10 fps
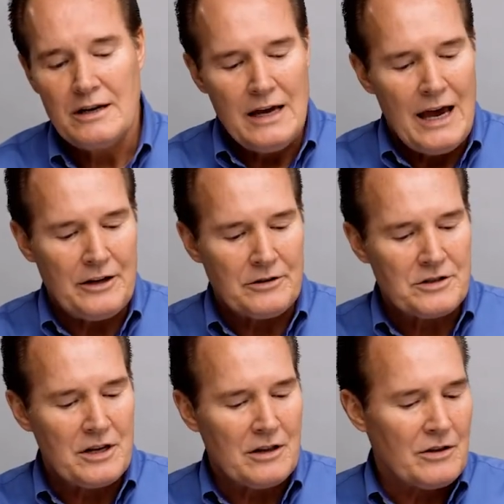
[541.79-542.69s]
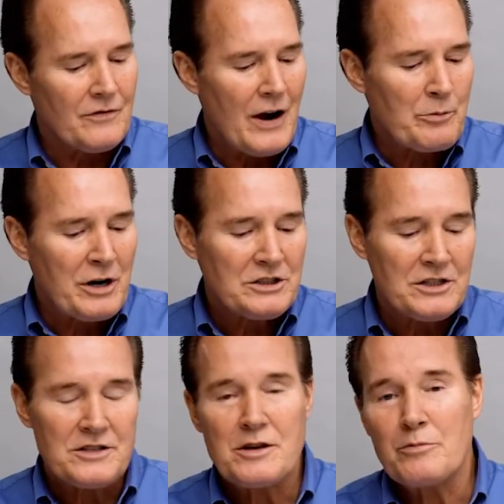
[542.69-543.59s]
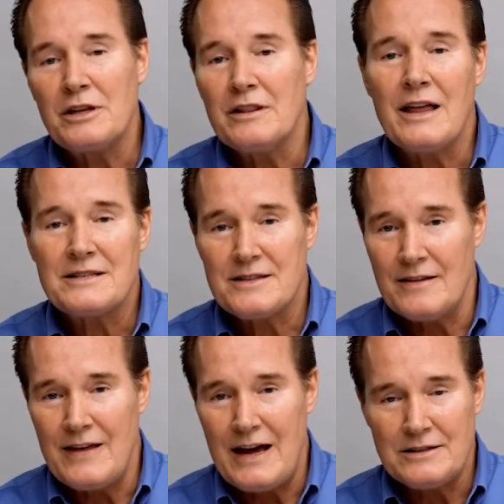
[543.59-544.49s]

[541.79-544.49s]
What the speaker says: And you'll see that the vibration is something less than that.